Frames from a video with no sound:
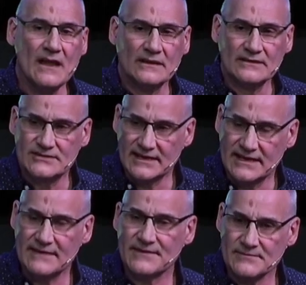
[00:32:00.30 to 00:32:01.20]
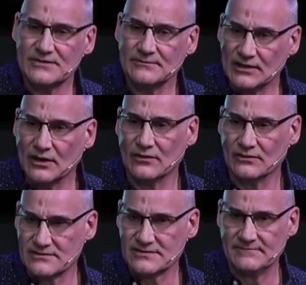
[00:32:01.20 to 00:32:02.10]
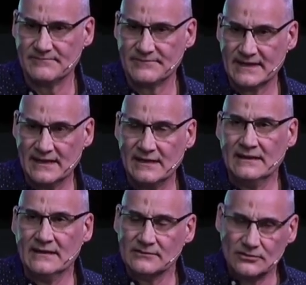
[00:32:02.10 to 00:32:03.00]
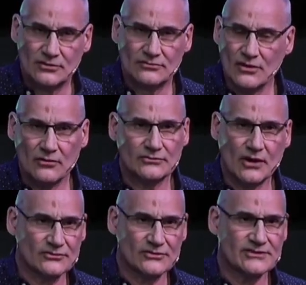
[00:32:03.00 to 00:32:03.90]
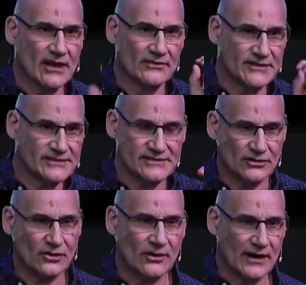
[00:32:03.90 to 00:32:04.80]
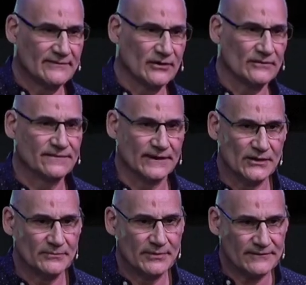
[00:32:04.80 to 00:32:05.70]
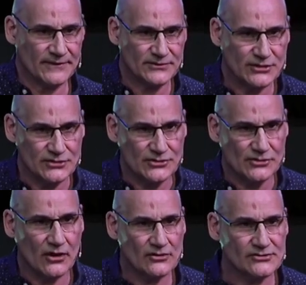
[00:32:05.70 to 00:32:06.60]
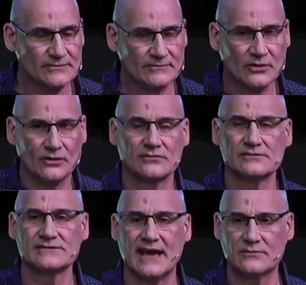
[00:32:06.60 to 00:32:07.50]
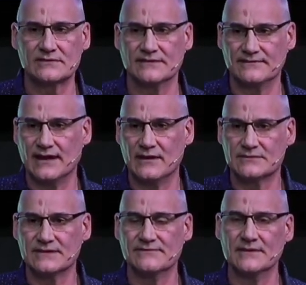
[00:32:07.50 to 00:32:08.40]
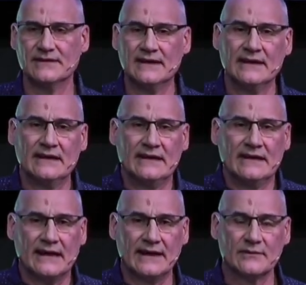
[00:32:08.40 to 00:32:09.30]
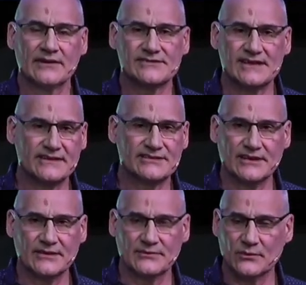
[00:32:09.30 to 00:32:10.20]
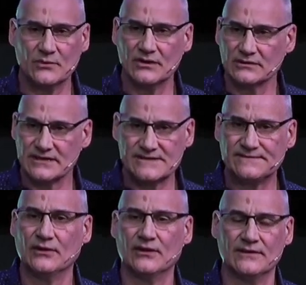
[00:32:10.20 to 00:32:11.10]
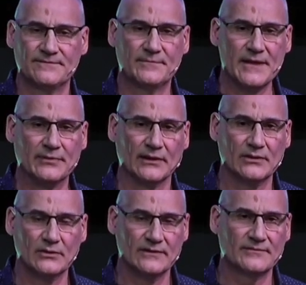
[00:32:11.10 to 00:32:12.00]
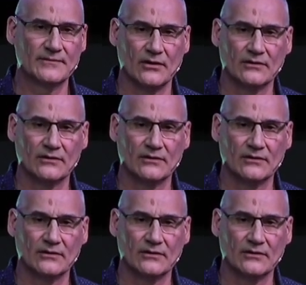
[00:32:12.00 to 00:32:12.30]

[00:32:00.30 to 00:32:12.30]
to give them some goals. Not, not just say, oh, this is a goal I've got for you, but for, to draw some goals out of, out of them. And I want to say to you the world is full of people who have got